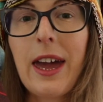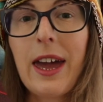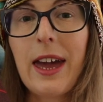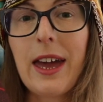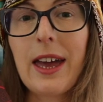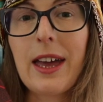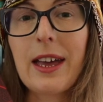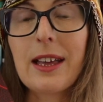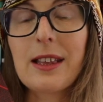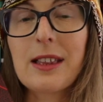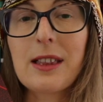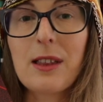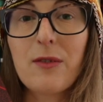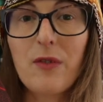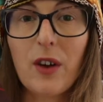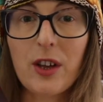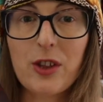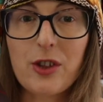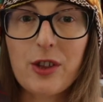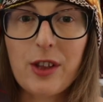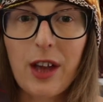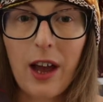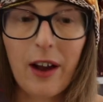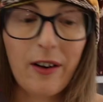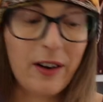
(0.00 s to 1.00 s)
is The
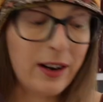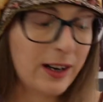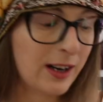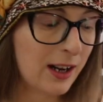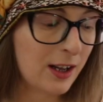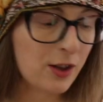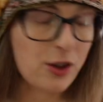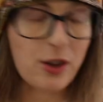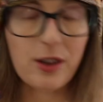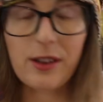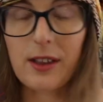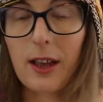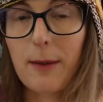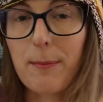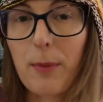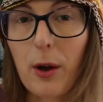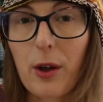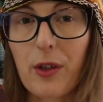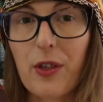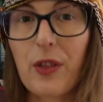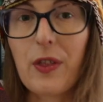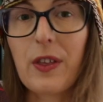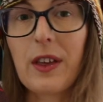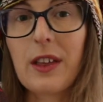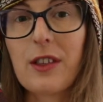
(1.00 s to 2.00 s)
Vegetarian. I should say
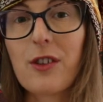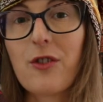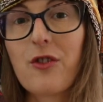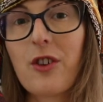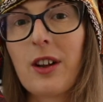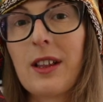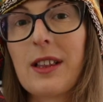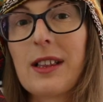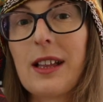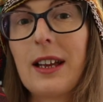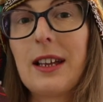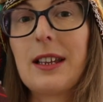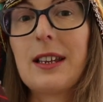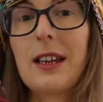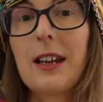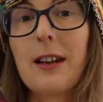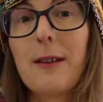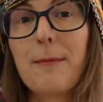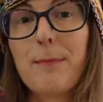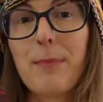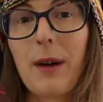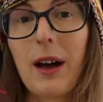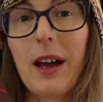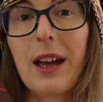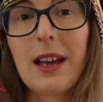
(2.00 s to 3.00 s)
both of these are
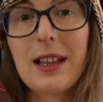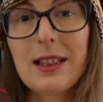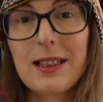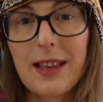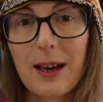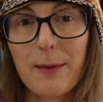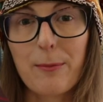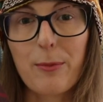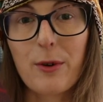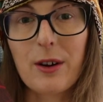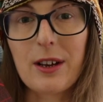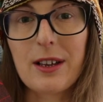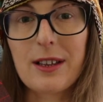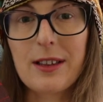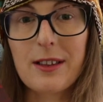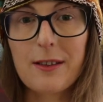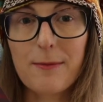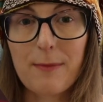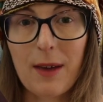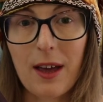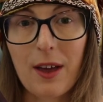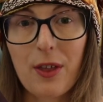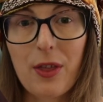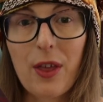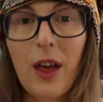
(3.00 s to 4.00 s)
translated by Deborah
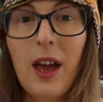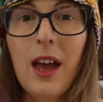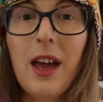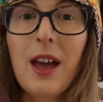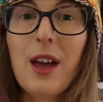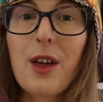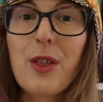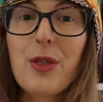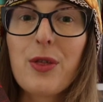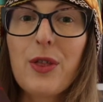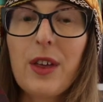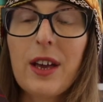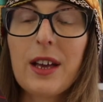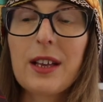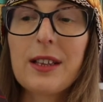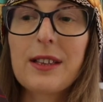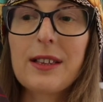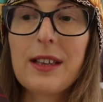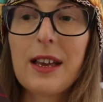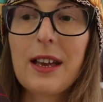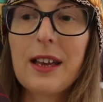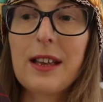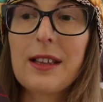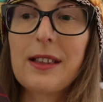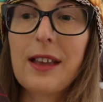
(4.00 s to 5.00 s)
Smith.
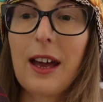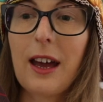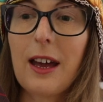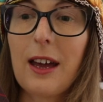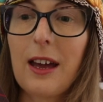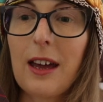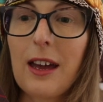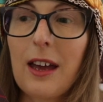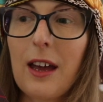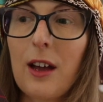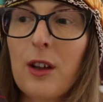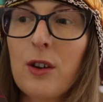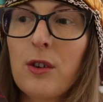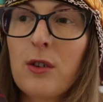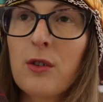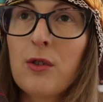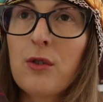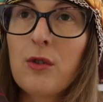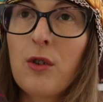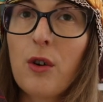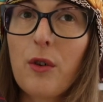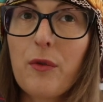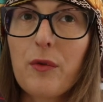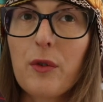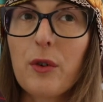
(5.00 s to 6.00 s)
This is a
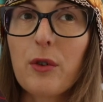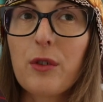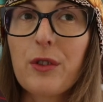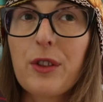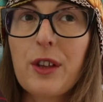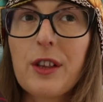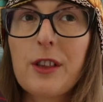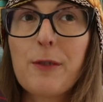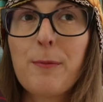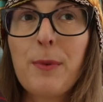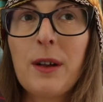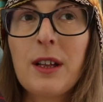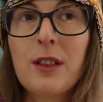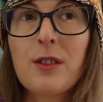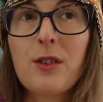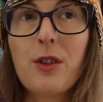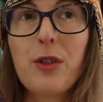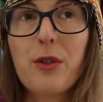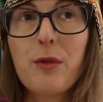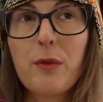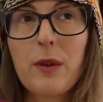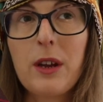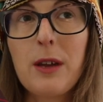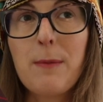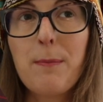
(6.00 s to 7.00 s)
novel that's split into
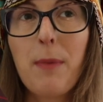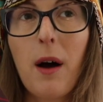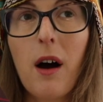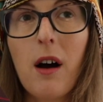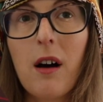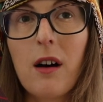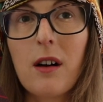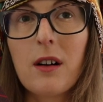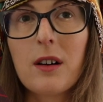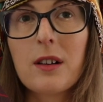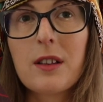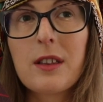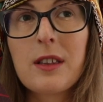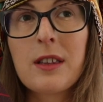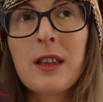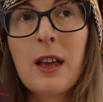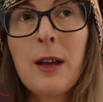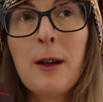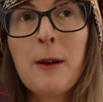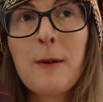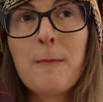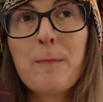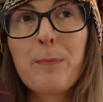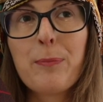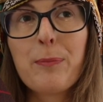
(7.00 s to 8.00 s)
three parts,
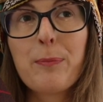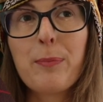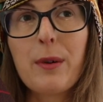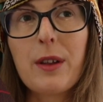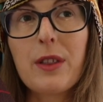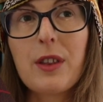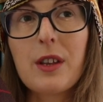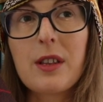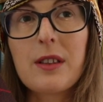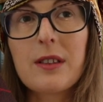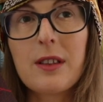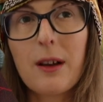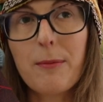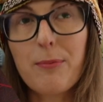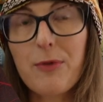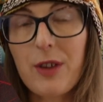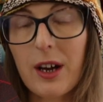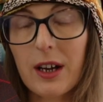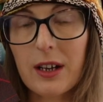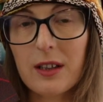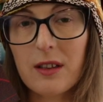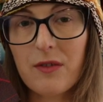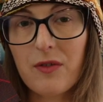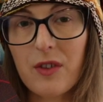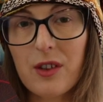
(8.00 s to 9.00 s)
but the
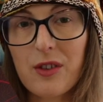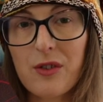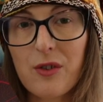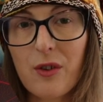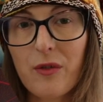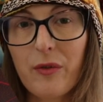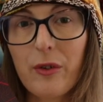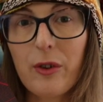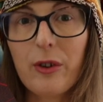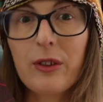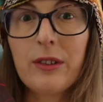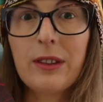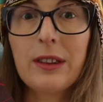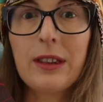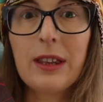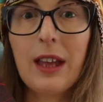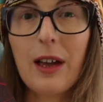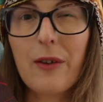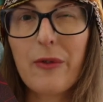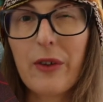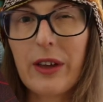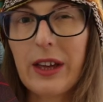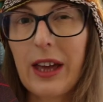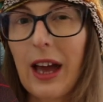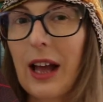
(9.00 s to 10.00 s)
subject of this novel
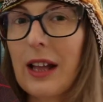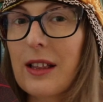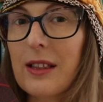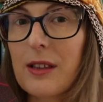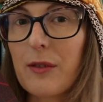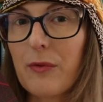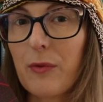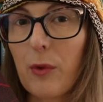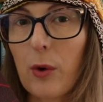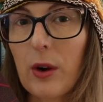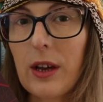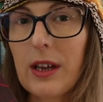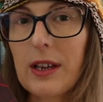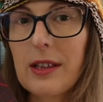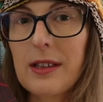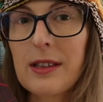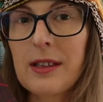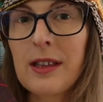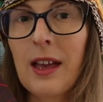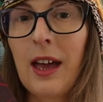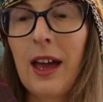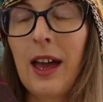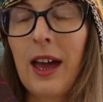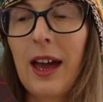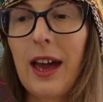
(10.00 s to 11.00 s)
never gets a
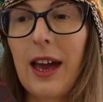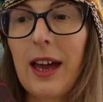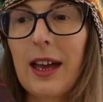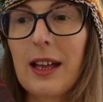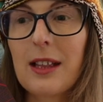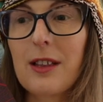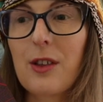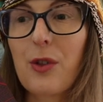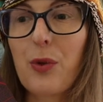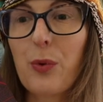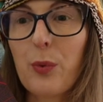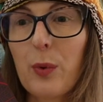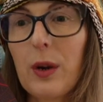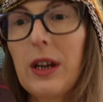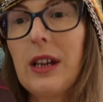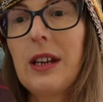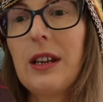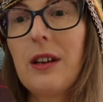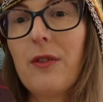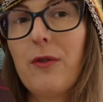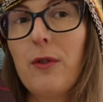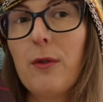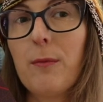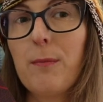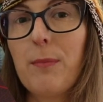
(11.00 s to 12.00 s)
voice. It's three
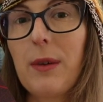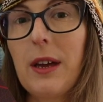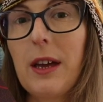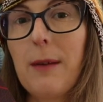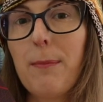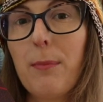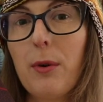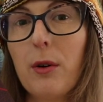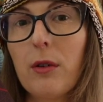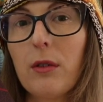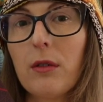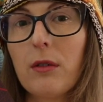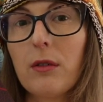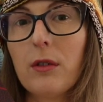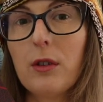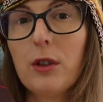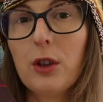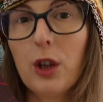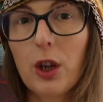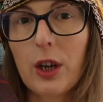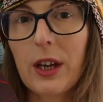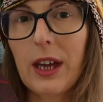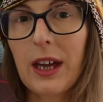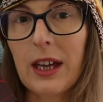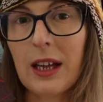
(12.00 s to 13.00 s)
different people
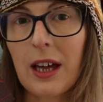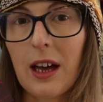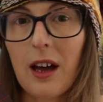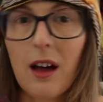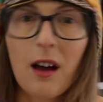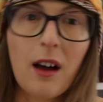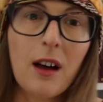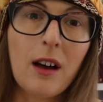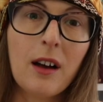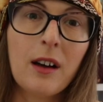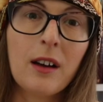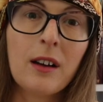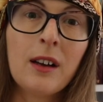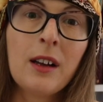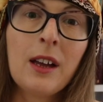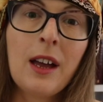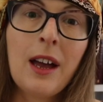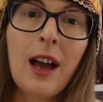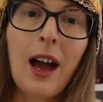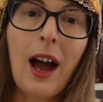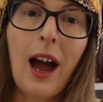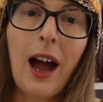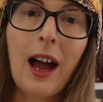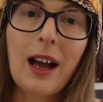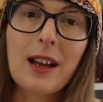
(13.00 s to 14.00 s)
looking at her
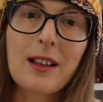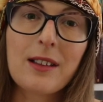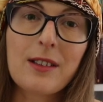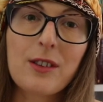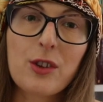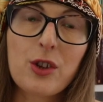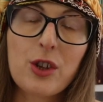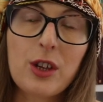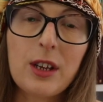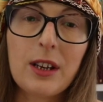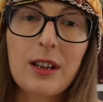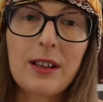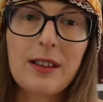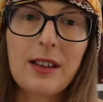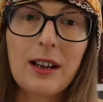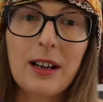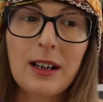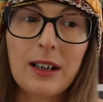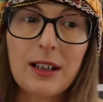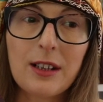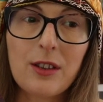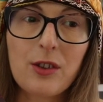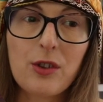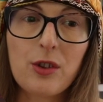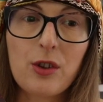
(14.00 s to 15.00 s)
as she
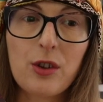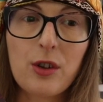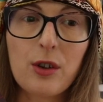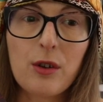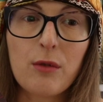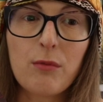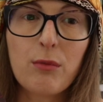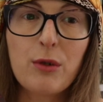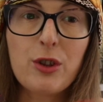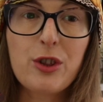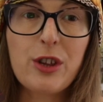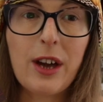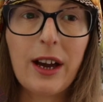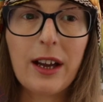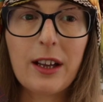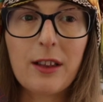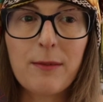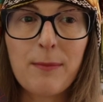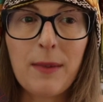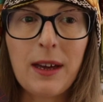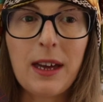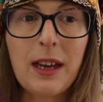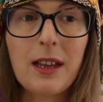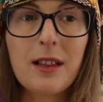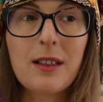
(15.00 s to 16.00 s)
decides to
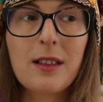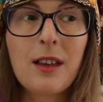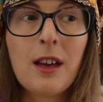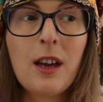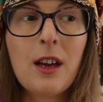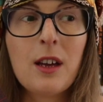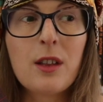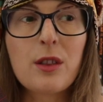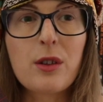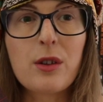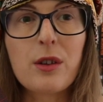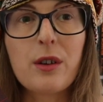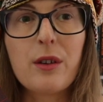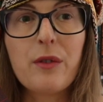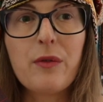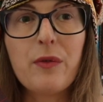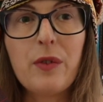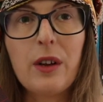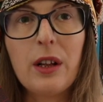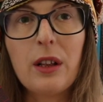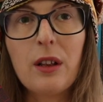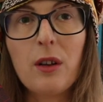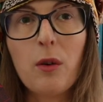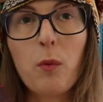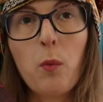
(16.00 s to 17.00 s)
reject meat, to
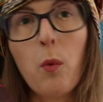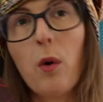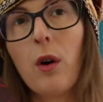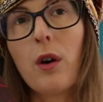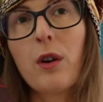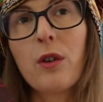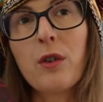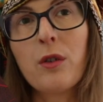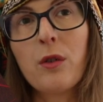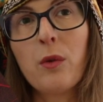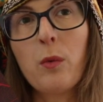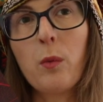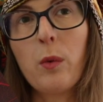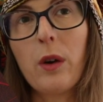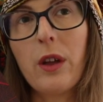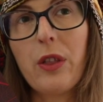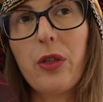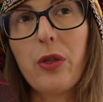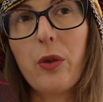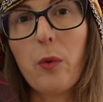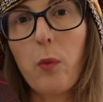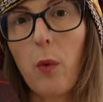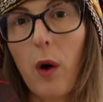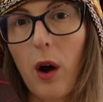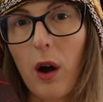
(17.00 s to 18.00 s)
feel at one
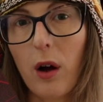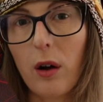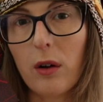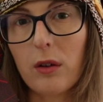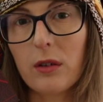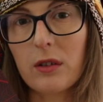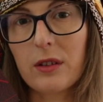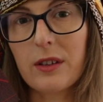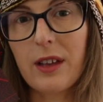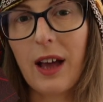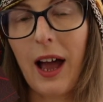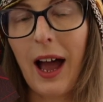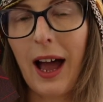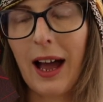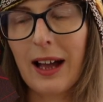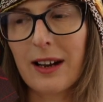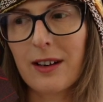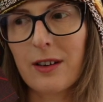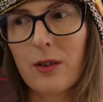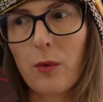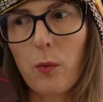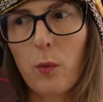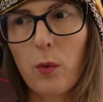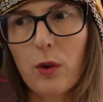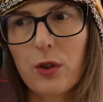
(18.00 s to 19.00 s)
with the world,
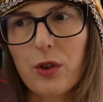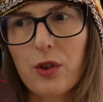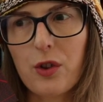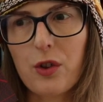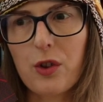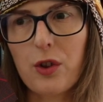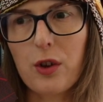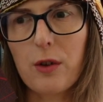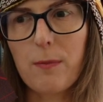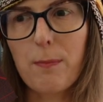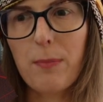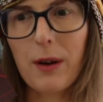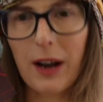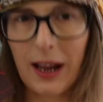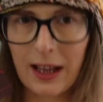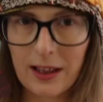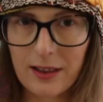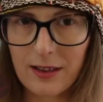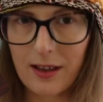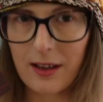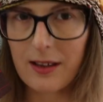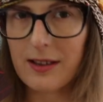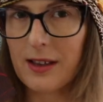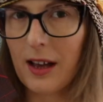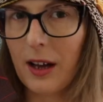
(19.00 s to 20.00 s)
and wants to
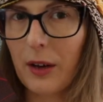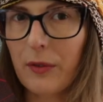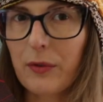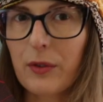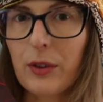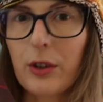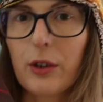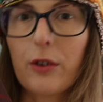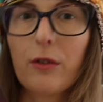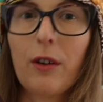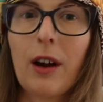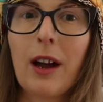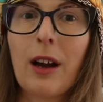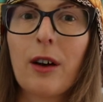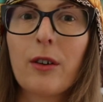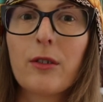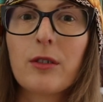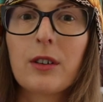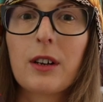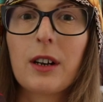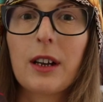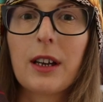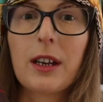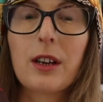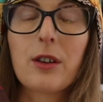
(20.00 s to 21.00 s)
plant herself in the
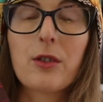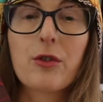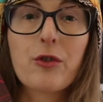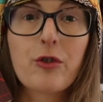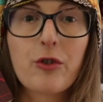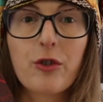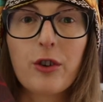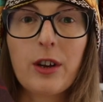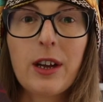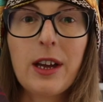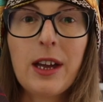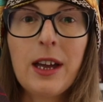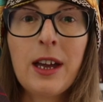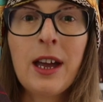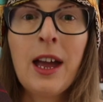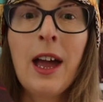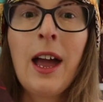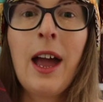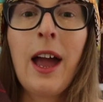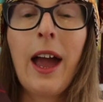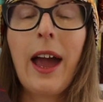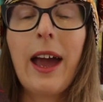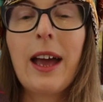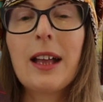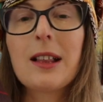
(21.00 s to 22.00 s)
ground like a tree.
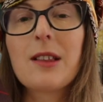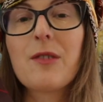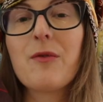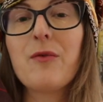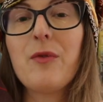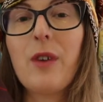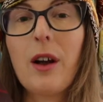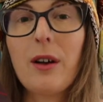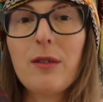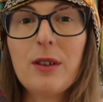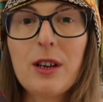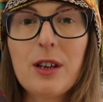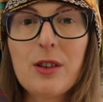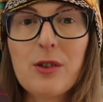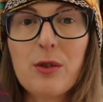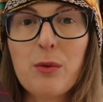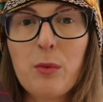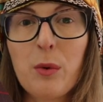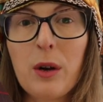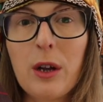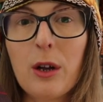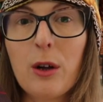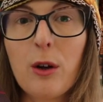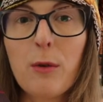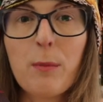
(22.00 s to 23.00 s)
It's very
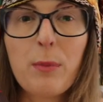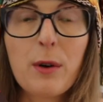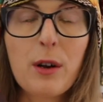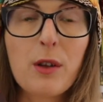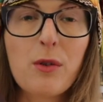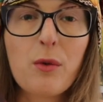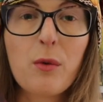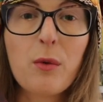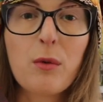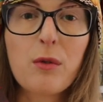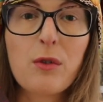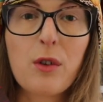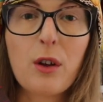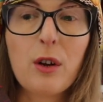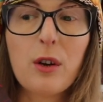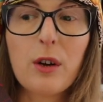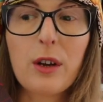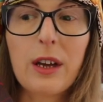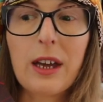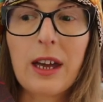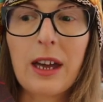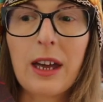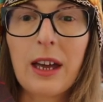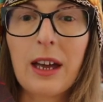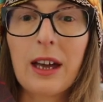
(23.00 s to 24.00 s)
surreal, but it's also
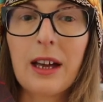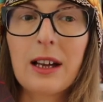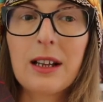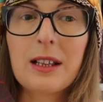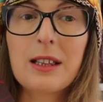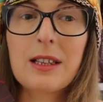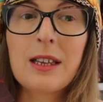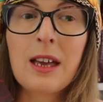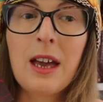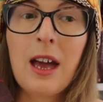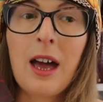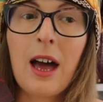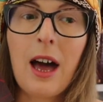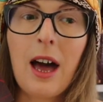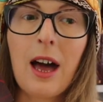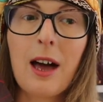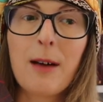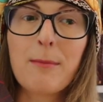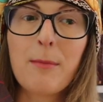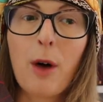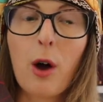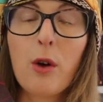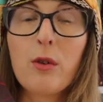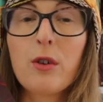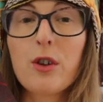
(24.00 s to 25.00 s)
looking at
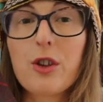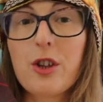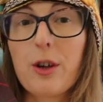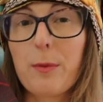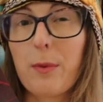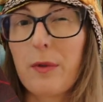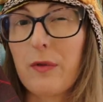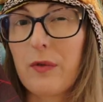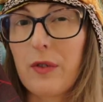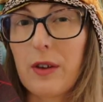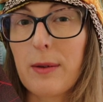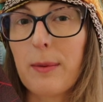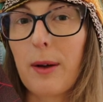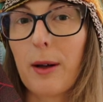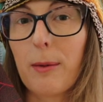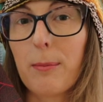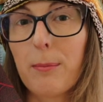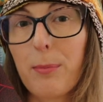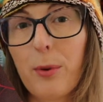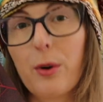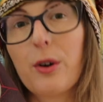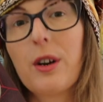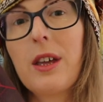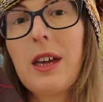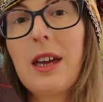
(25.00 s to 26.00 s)
ownership of female
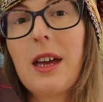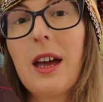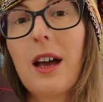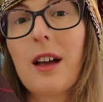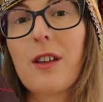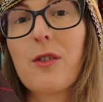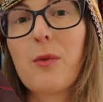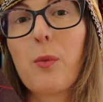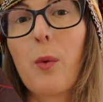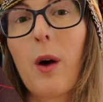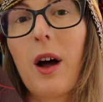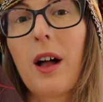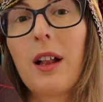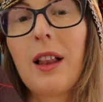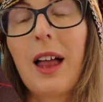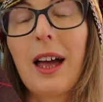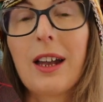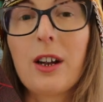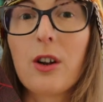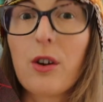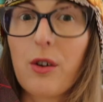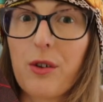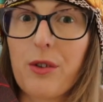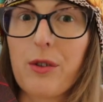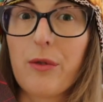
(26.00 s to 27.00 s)
body as well,
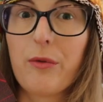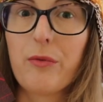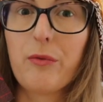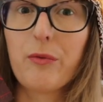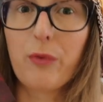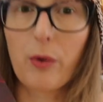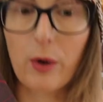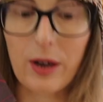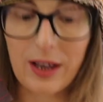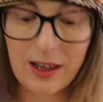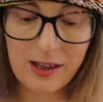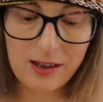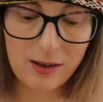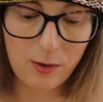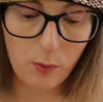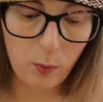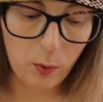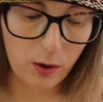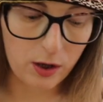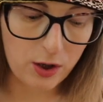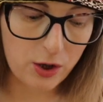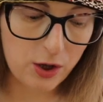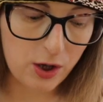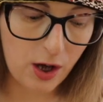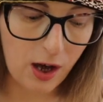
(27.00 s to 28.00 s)
and loss of voice,
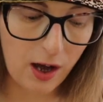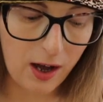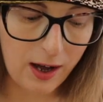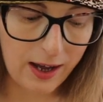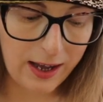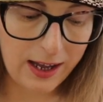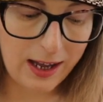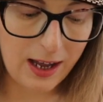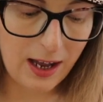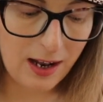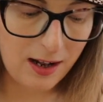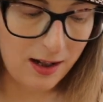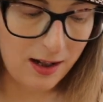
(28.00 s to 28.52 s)
which I